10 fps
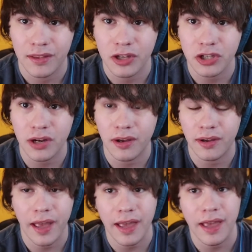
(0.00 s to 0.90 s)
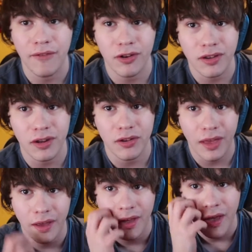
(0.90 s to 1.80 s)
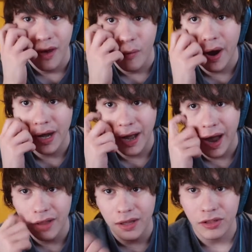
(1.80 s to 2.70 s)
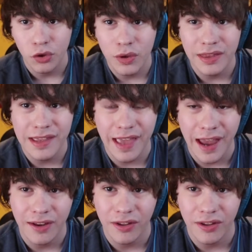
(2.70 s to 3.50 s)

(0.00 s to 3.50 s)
They should have, hey, if you're just gonna do that, why not highlight Louis C.K.